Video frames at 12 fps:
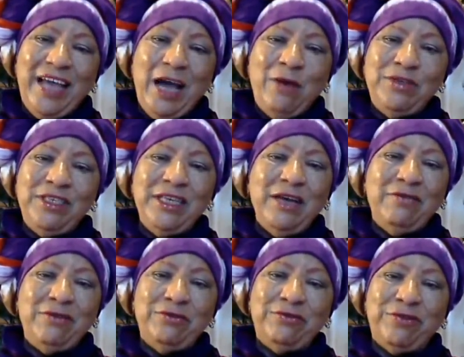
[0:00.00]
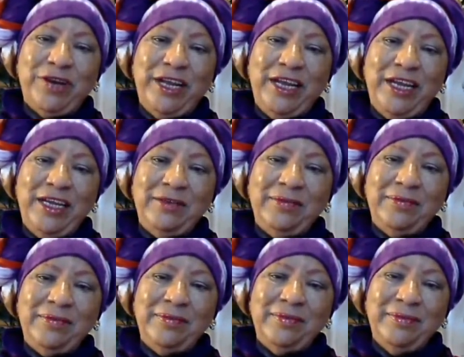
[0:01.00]
I was never afraid
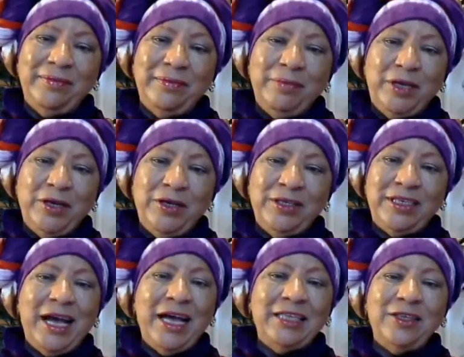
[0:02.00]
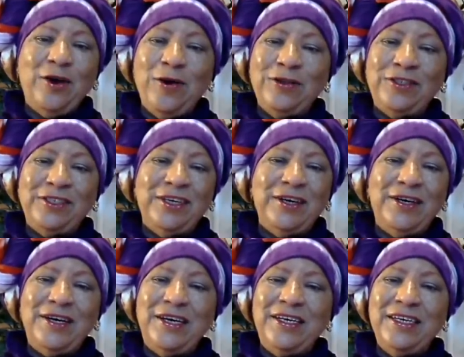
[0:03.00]
because I talks to
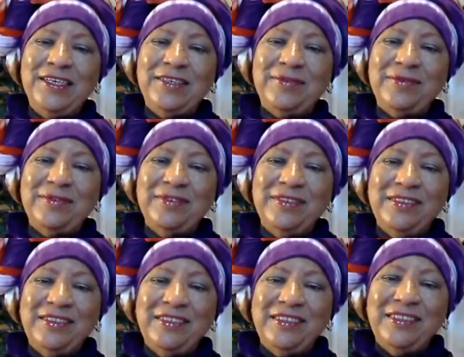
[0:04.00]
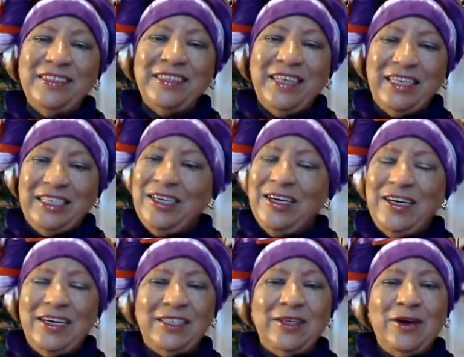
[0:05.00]
God and
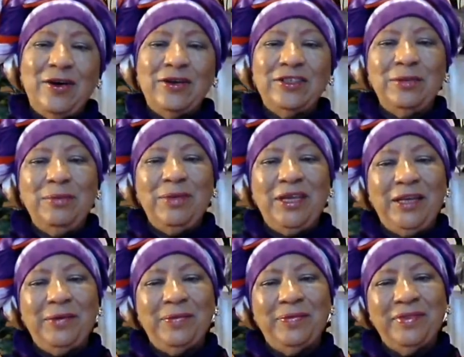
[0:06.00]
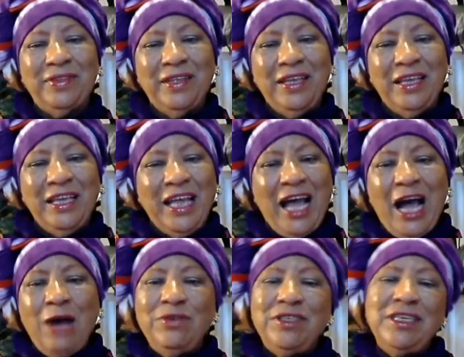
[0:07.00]
God talks to me.
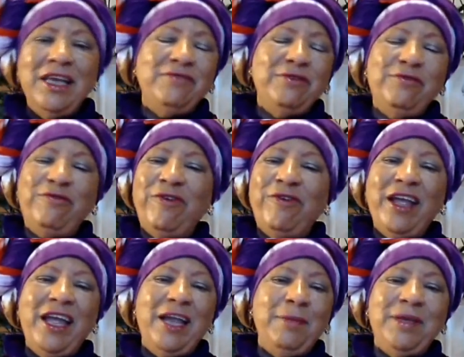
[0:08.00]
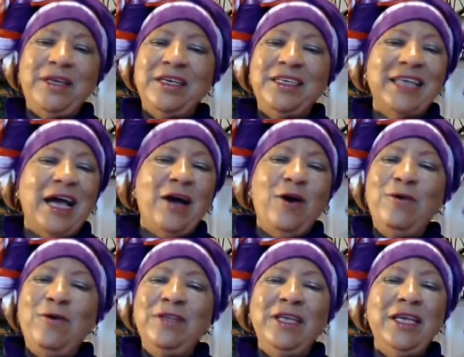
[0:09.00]
I was never afraid because I
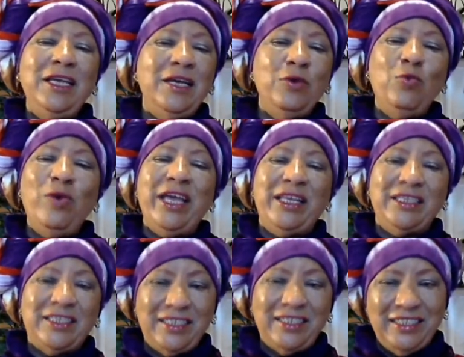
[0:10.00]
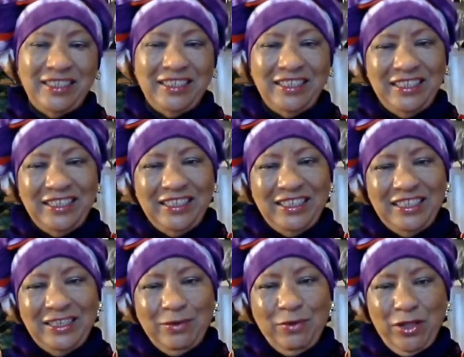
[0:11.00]
only went
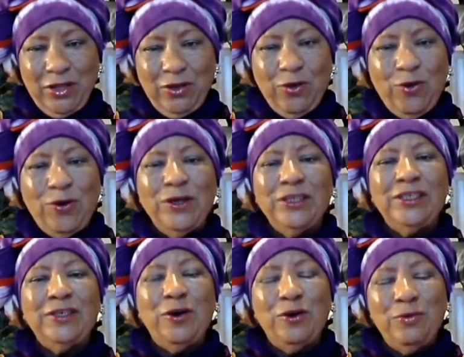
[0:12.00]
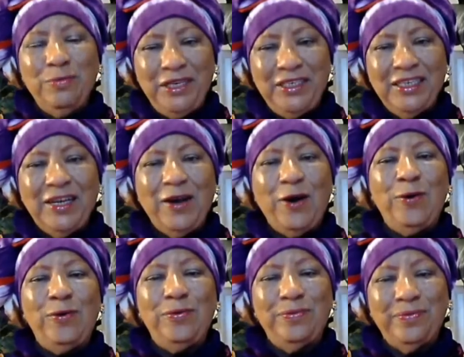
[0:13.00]
where the Lord told me to go.